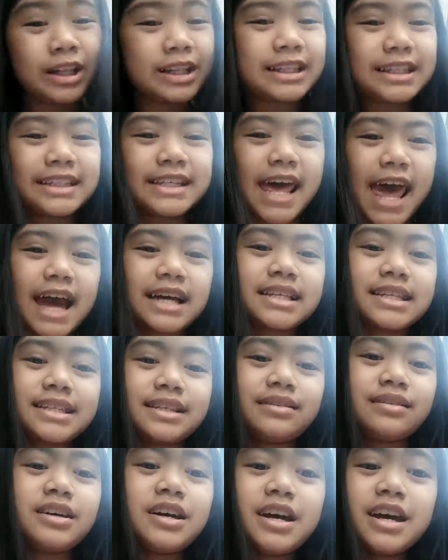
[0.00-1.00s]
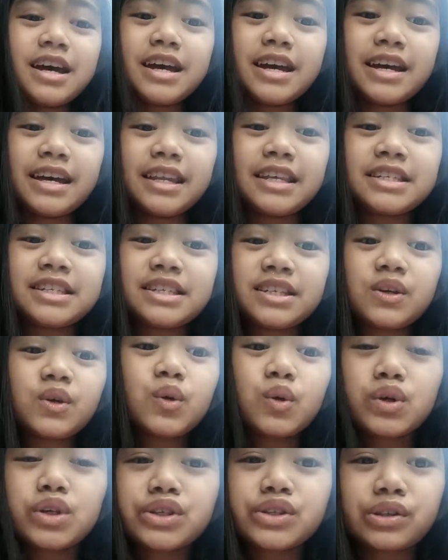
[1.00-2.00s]
Wheel and axle. It is
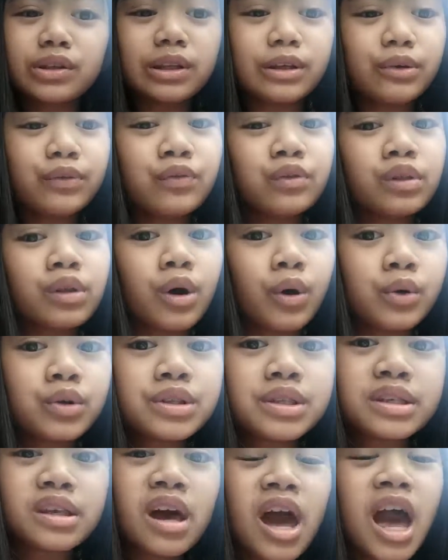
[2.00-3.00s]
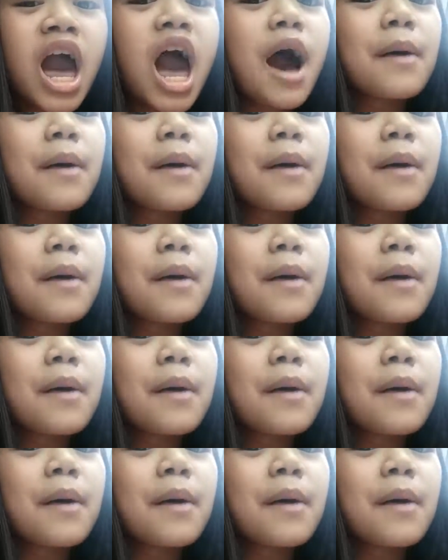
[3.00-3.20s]
used to lift loads,